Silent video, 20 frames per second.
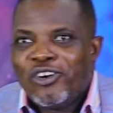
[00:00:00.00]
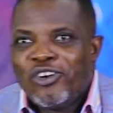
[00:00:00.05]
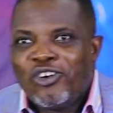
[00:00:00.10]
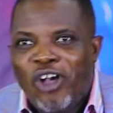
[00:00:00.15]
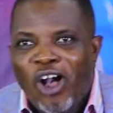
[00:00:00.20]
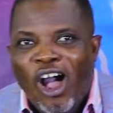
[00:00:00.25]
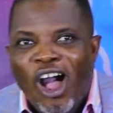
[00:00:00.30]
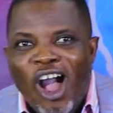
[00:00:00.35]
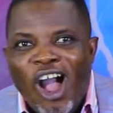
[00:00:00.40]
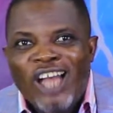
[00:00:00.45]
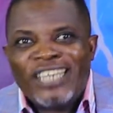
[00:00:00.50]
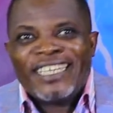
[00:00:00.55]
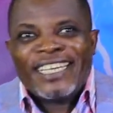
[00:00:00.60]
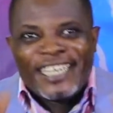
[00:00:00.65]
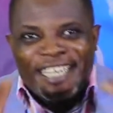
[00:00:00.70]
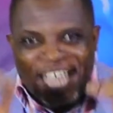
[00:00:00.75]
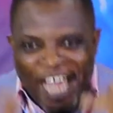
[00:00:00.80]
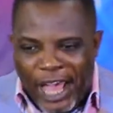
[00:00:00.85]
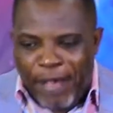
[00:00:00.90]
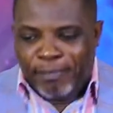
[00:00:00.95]

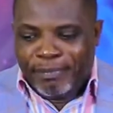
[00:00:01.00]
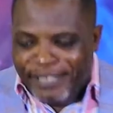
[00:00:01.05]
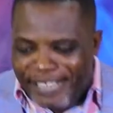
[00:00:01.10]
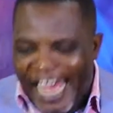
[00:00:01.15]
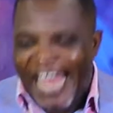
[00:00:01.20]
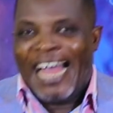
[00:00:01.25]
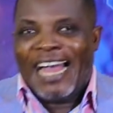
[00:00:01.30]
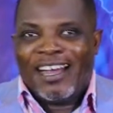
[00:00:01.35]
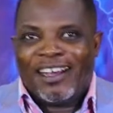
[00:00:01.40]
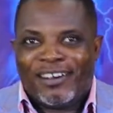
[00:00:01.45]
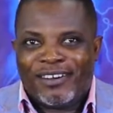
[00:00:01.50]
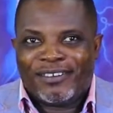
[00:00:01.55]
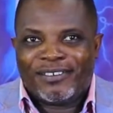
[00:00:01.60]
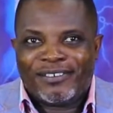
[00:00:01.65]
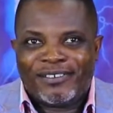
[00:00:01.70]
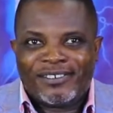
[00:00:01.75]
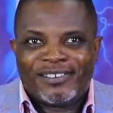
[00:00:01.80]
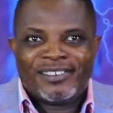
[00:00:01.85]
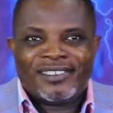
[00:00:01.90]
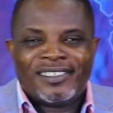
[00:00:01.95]
God came down
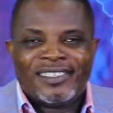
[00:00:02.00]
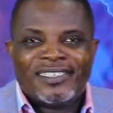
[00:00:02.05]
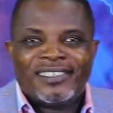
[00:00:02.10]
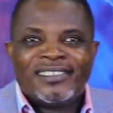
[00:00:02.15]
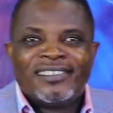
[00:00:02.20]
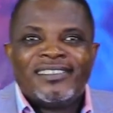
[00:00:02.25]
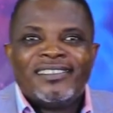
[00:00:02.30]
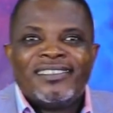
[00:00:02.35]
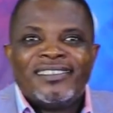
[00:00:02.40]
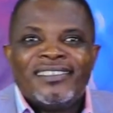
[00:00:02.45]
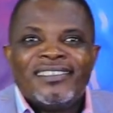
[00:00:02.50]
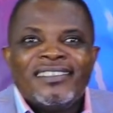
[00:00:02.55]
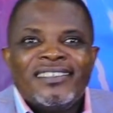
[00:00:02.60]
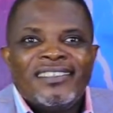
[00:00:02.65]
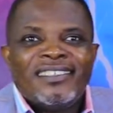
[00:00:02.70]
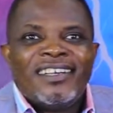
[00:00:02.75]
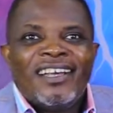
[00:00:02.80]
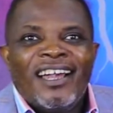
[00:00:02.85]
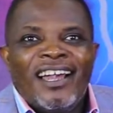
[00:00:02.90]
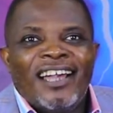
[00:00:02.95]

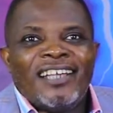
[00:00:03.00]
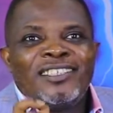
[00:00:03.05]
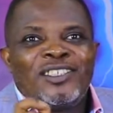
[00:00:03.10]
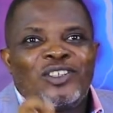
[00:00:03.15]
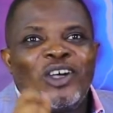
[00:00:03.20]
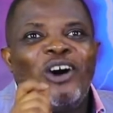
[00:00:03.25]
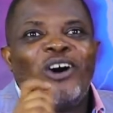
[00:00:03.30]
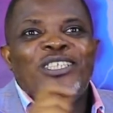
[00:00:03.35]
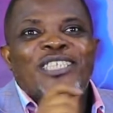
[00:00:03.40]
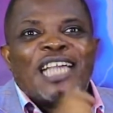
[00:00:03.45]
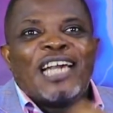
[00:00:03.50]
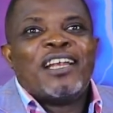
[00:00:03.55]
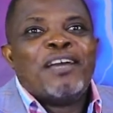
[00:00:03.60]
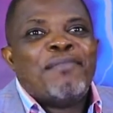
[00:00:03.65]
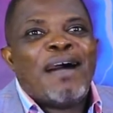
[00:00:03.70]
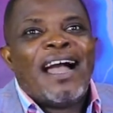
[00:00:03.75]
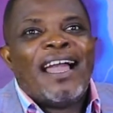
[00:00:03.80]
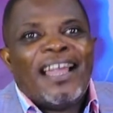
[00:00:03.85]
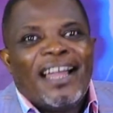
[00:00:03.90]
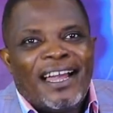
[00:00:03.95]
and told
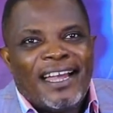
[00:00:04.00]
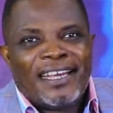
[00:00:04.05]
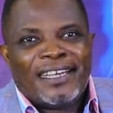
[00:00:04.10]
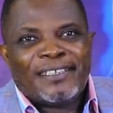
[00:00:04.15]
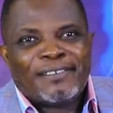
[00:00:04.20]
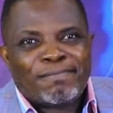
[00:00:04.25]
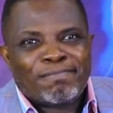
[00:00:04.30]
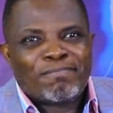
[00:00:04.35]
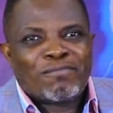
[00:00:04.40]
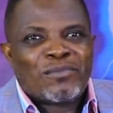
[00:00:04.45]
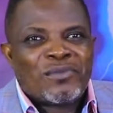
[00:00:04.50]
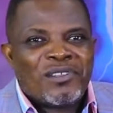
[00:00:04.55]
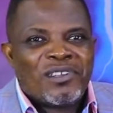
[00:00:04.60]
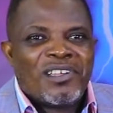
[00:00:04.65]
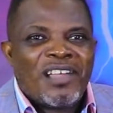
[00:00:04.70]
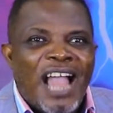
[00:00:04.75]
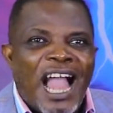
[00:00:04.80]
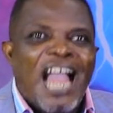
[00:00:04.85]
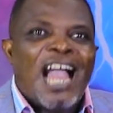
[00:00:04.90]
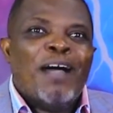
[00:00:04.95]
Jeremiah,
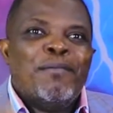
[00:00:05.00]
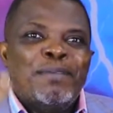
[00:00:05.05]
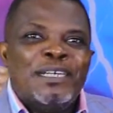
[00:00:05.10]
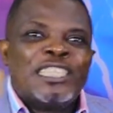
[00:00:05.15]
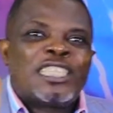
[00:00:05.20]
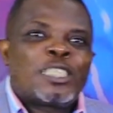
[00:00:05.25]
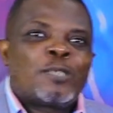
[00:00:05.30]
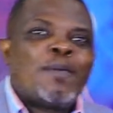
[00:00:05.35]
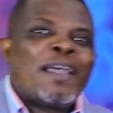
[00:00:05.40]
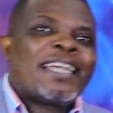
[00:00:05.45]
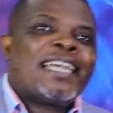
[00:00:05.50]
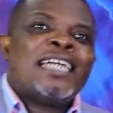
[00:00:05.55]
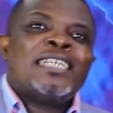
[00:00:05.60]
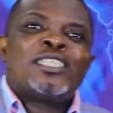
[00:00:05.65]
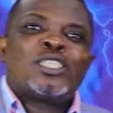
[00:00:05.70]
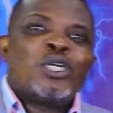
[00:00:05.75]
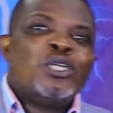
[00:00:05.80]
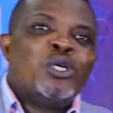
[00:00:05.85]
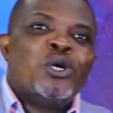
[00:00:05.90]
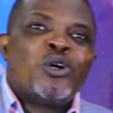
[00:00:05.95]
I have been speaking
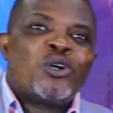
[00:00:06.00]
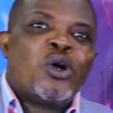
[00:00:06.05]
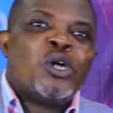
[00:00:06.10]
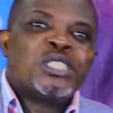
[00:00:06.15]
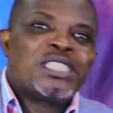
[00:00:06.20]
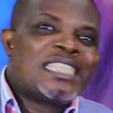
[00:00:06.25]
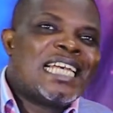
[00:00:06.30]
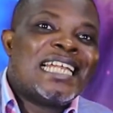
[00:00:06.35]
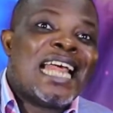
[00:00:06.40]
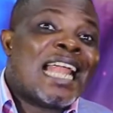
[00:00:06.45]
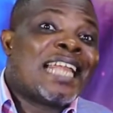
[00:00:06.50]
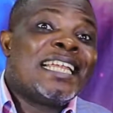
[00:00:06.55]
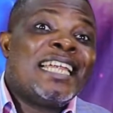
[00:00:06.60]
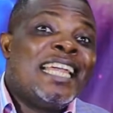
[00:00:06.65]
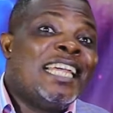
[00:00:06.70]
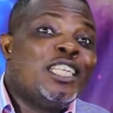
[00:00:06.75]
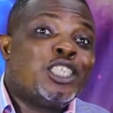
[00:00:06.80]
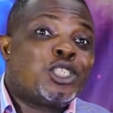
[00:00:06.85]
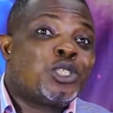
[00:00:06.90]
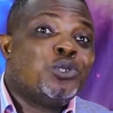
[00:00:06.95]
to you concerning an
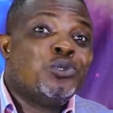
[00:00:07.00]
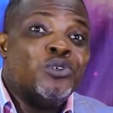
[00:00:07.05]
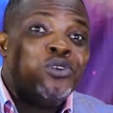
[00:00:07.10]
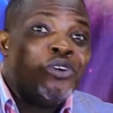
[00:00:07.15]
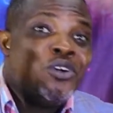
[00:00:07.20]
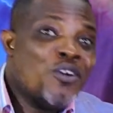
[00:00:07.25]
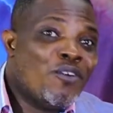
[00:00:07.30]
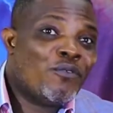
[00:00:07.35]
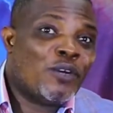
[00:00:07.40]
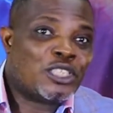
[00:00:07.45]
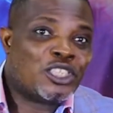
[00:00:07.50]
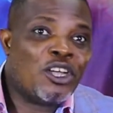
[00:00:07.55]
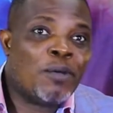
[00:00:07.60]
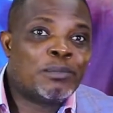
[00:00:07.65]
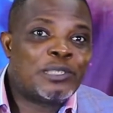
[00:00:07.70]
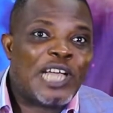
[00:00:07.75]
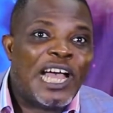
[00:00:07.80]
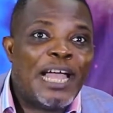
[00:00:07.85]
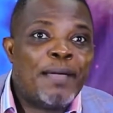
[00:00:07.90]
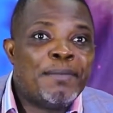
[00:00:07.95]
issue for
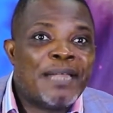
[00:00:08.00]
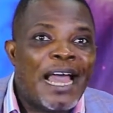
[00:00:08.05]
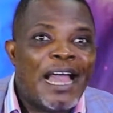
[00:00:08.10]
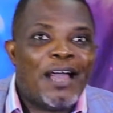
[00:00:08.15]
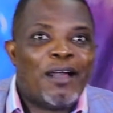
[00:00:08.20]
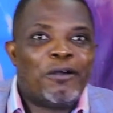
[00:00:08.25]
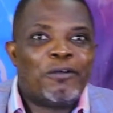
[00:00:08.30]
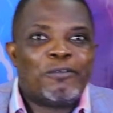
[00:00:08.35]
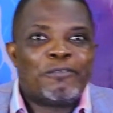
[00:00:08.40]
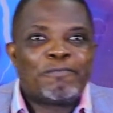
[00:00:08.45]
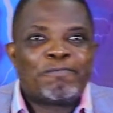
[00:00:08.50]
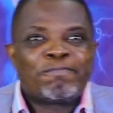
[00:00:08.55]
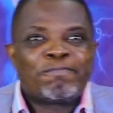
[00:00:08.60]
some time now,